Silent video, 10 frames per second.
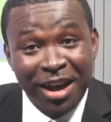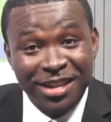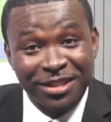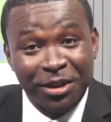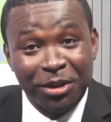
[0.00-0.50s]

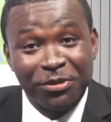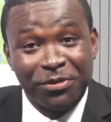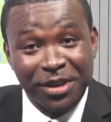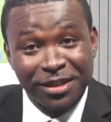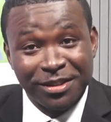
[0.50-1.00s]
hurdle on
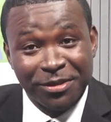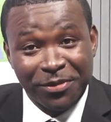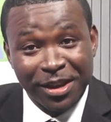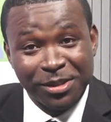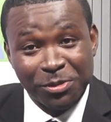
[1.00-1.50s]

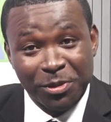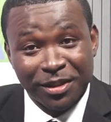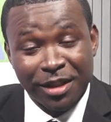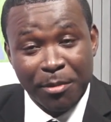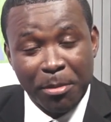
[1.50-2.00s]
face-to-face
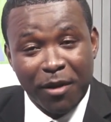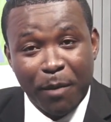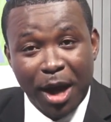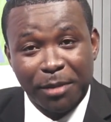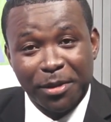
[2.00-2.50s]
with the Member of
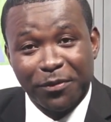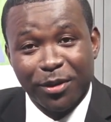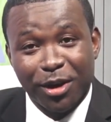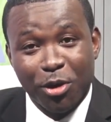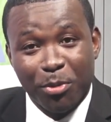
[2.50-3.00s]
Parliament
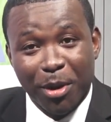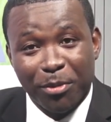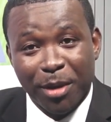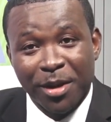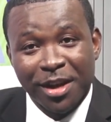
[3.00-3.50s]
for
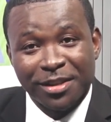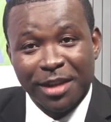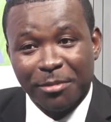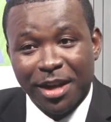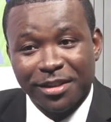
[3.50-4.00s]
Ningo-Prampram,
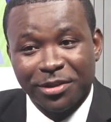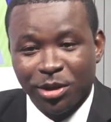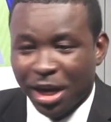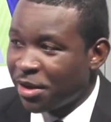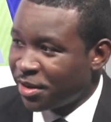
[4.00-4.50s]
Samuel 'Dzata'
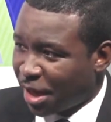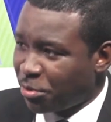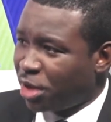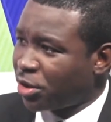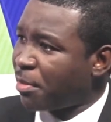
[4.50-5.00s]
George. Now,
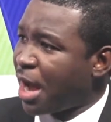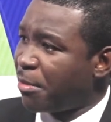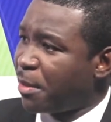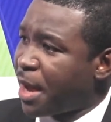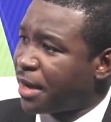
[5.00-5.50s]
Samuel John
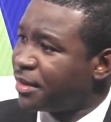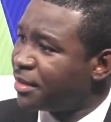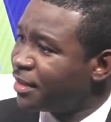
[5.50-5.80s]
Mahama, man.